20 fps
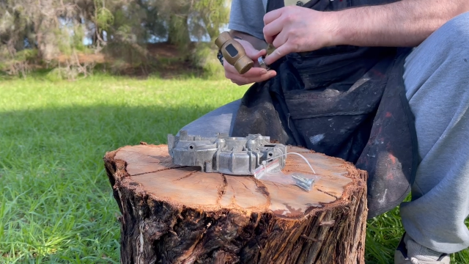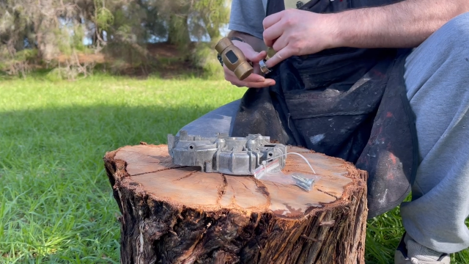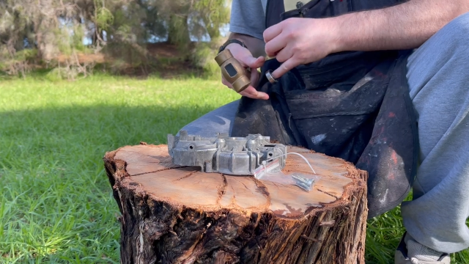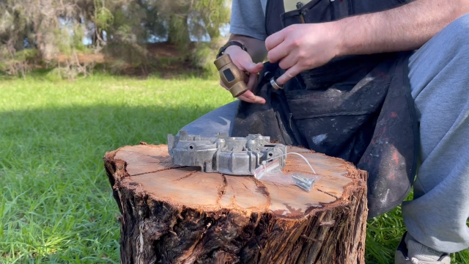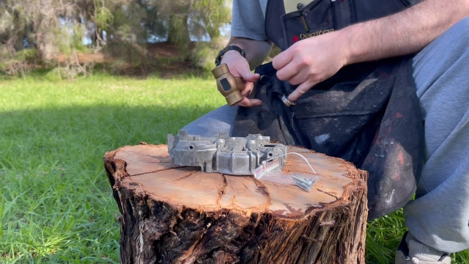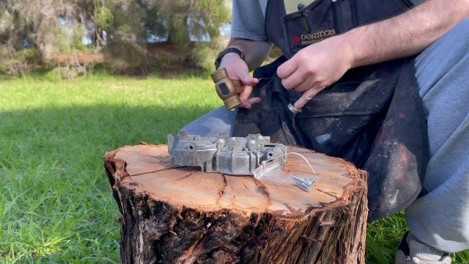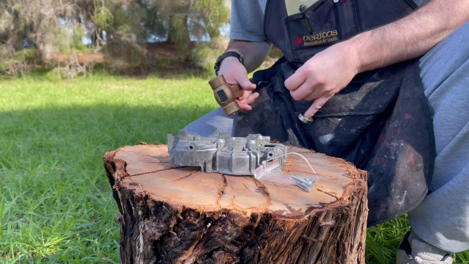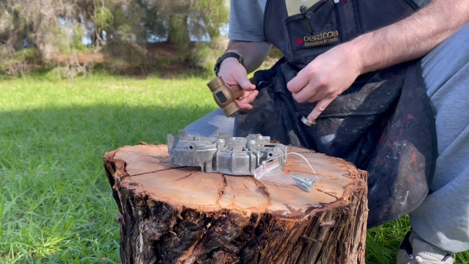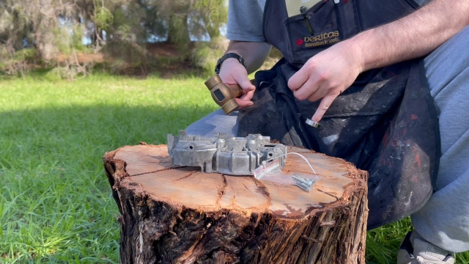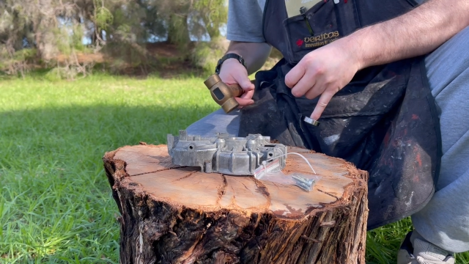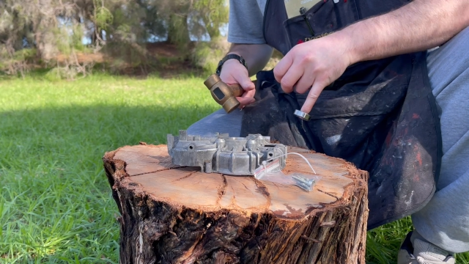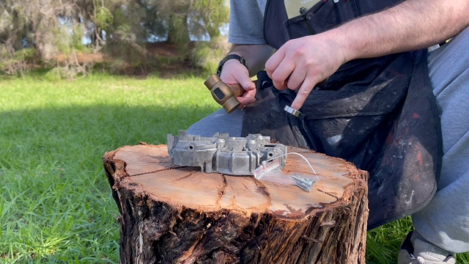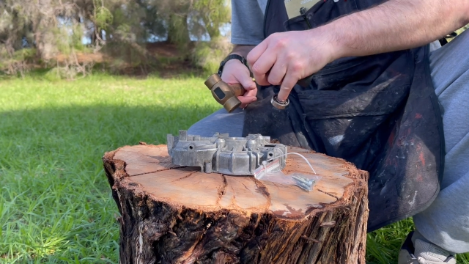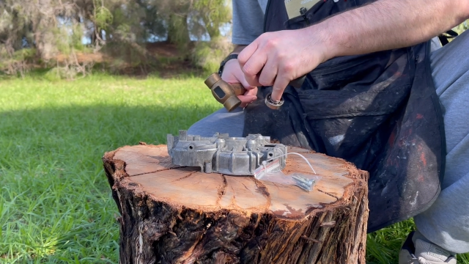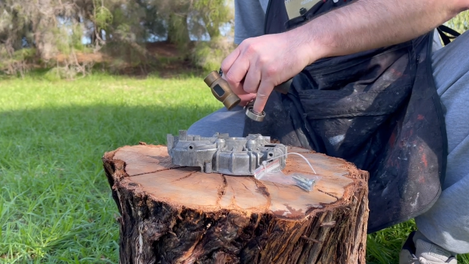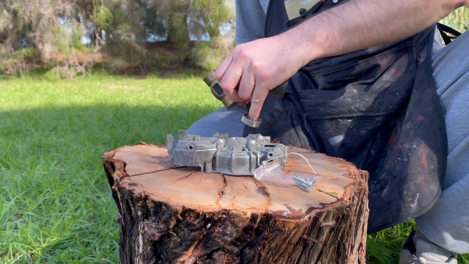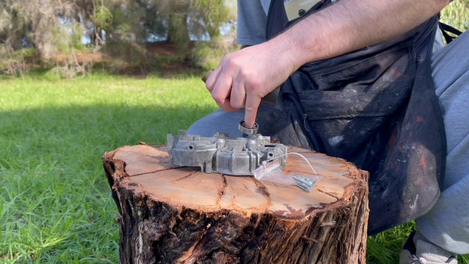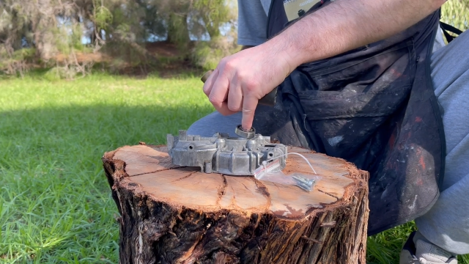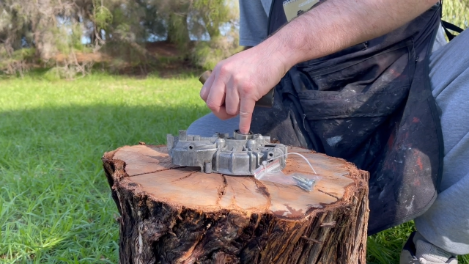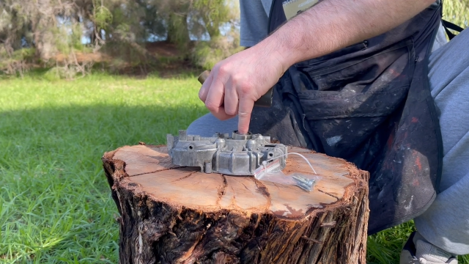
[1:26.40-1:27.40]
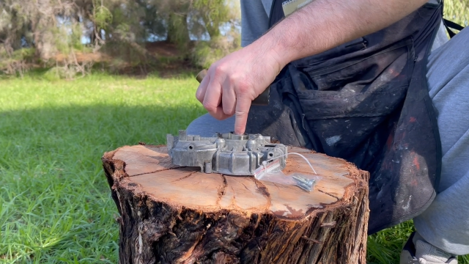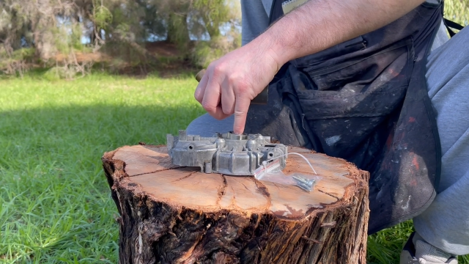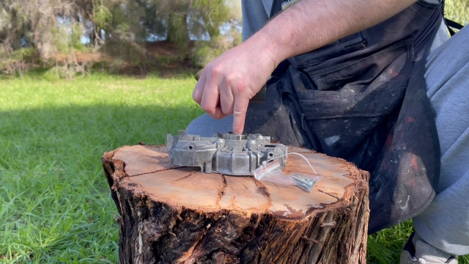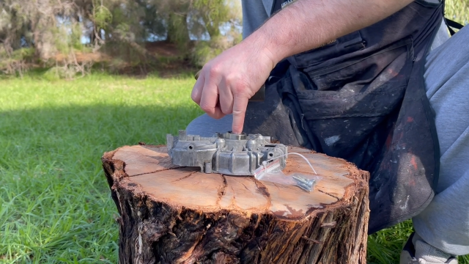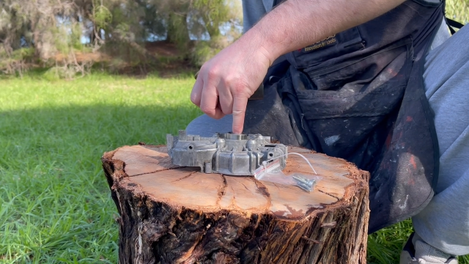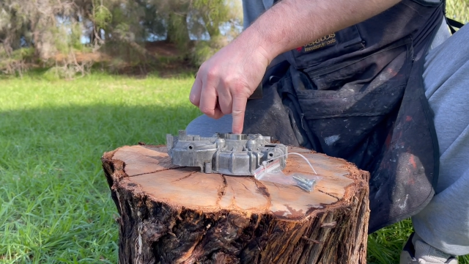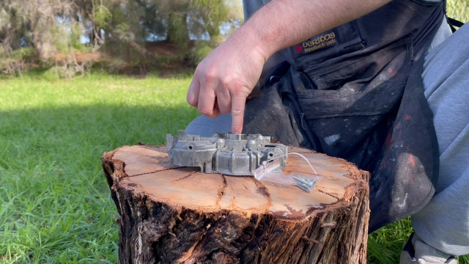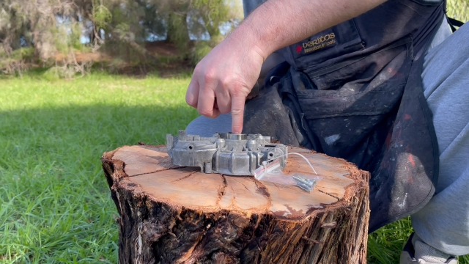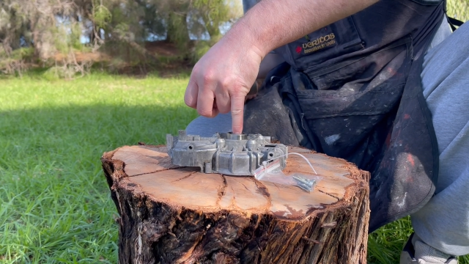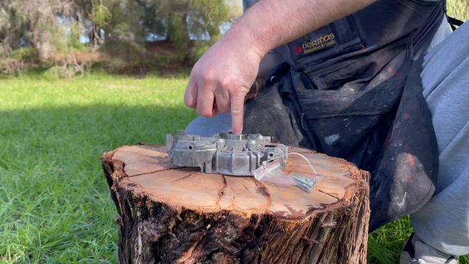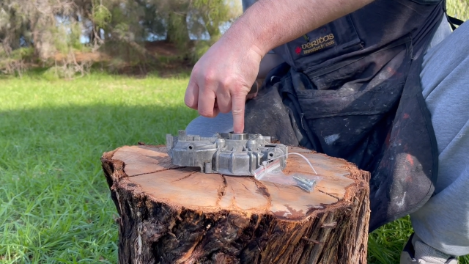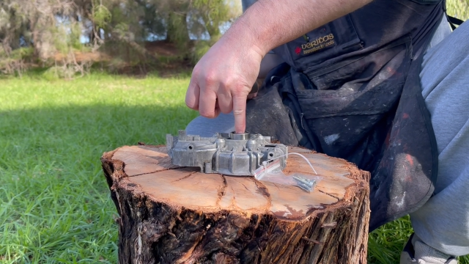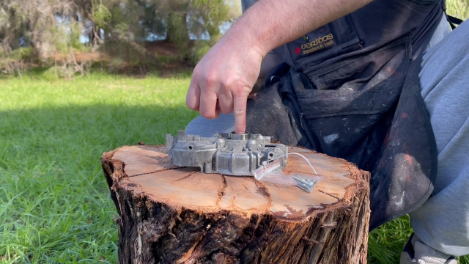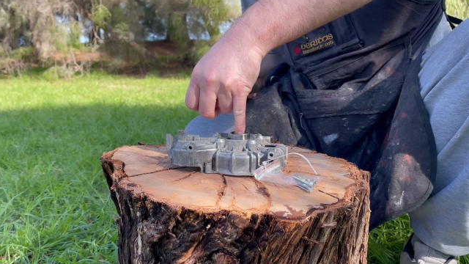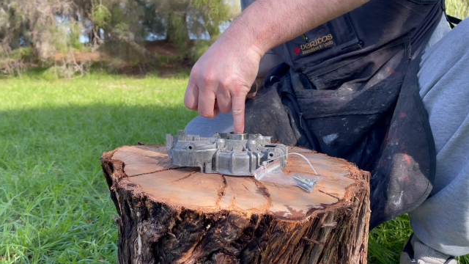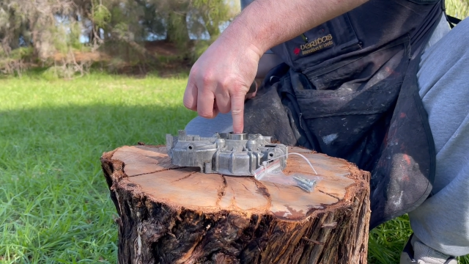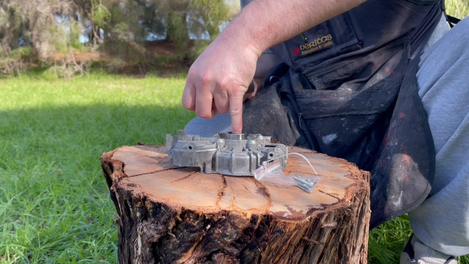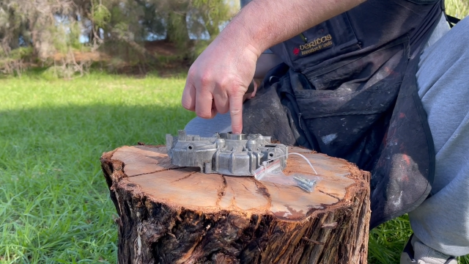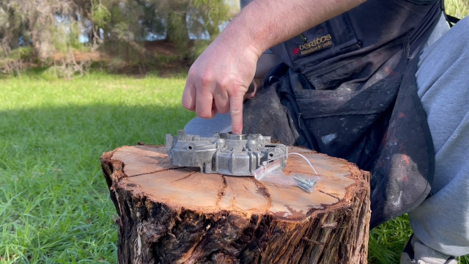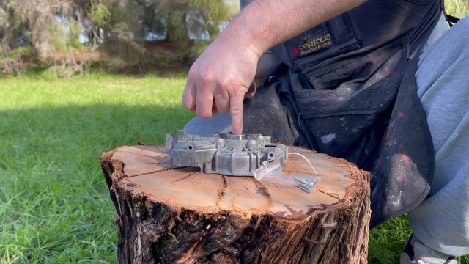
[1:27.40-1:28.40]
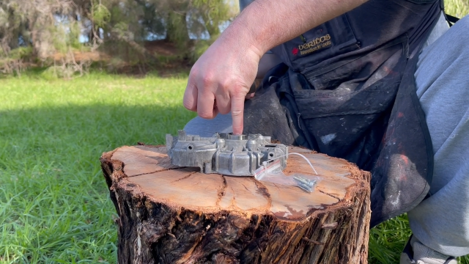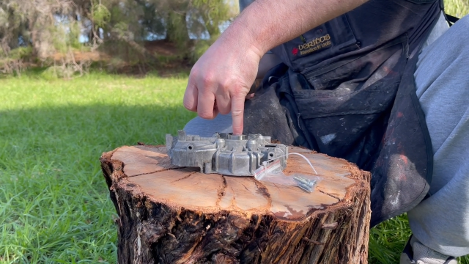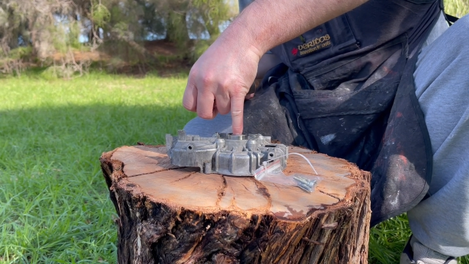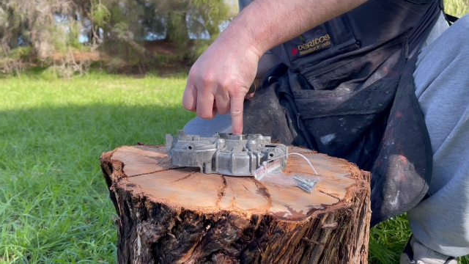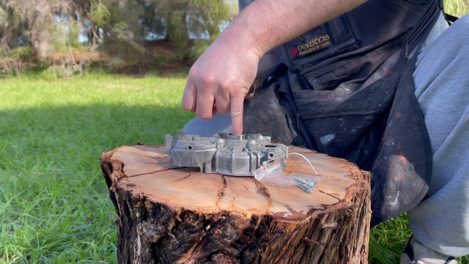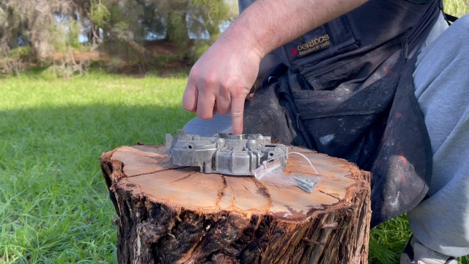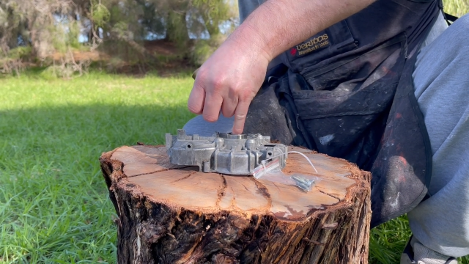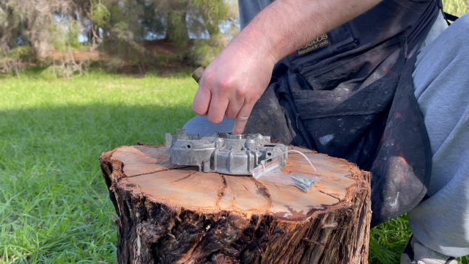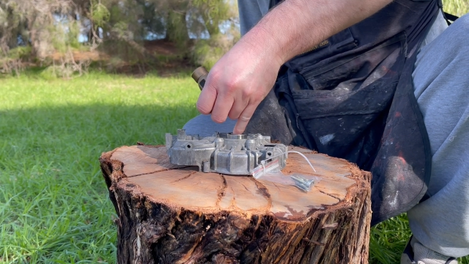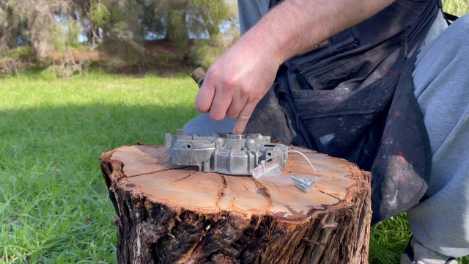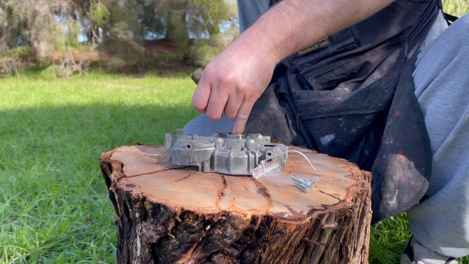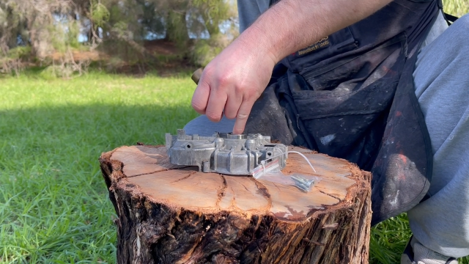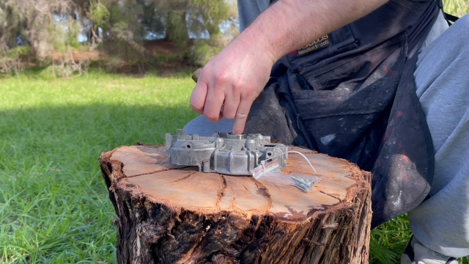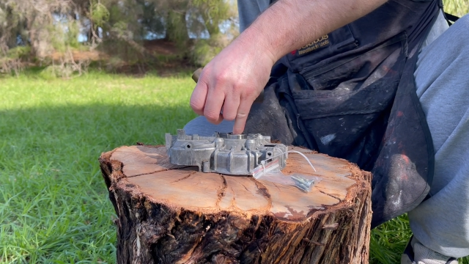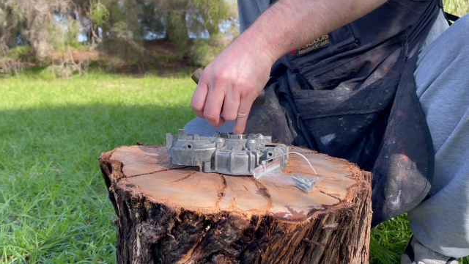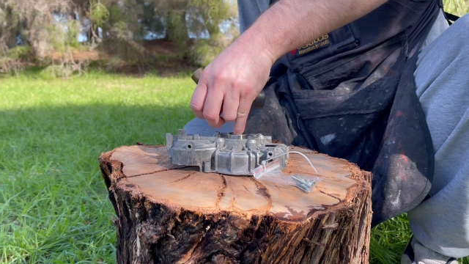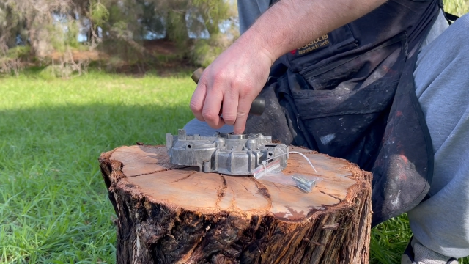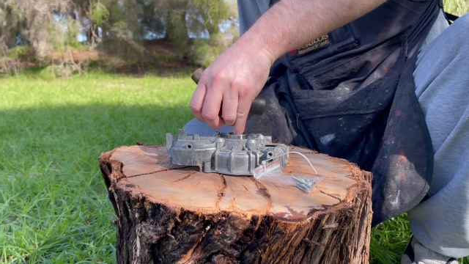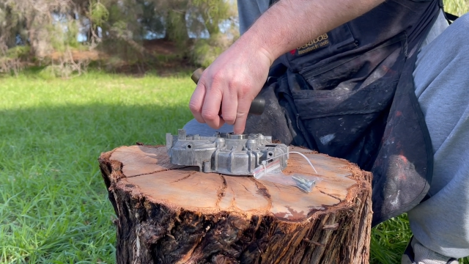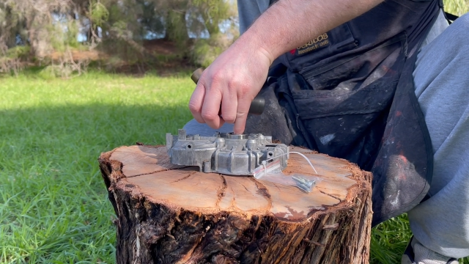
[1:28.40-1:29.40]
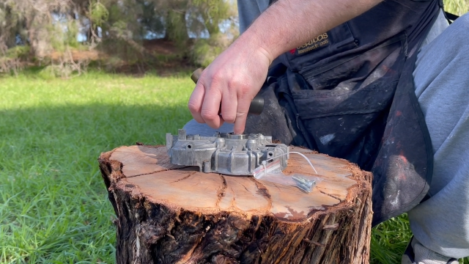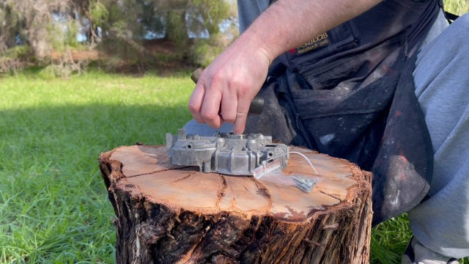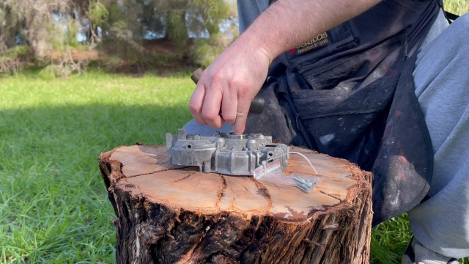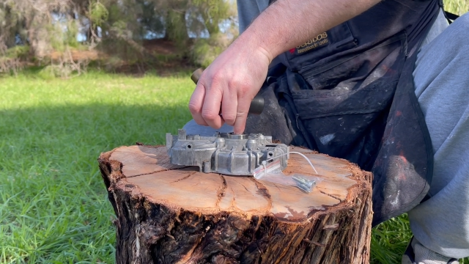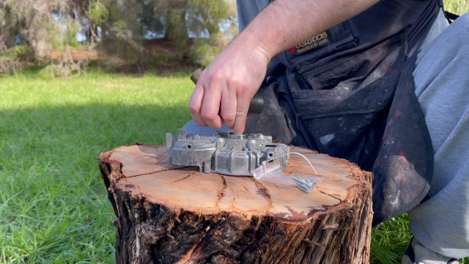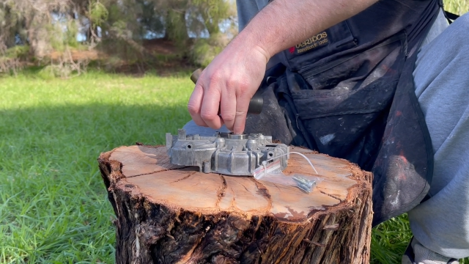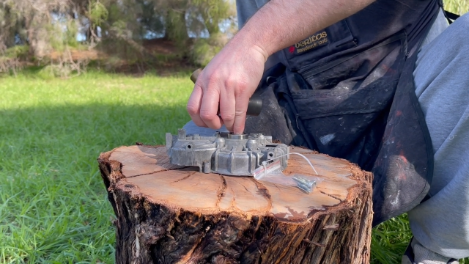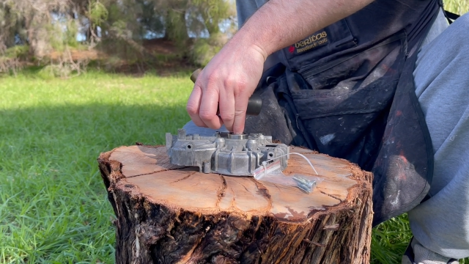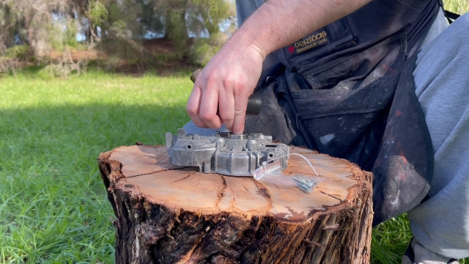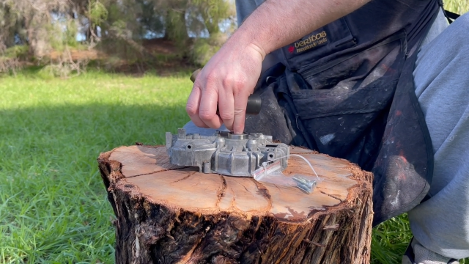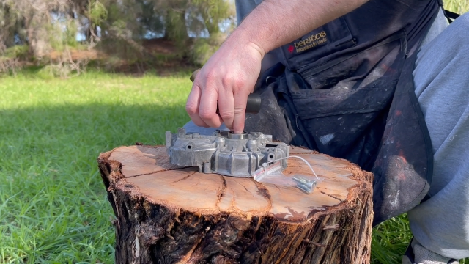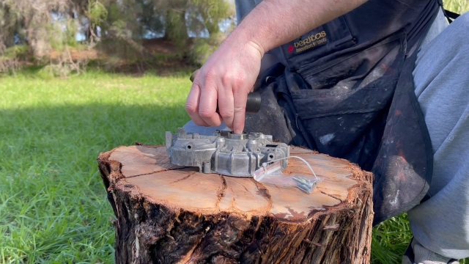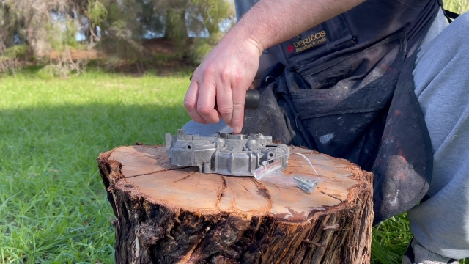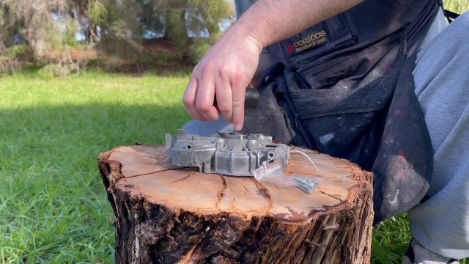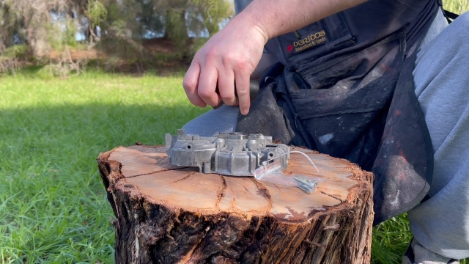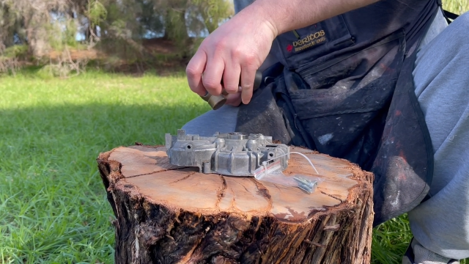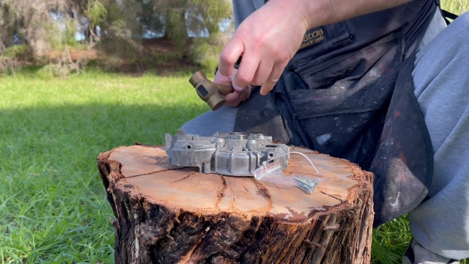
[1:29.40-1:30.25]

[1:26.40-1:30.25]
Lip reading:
(no speaker visible)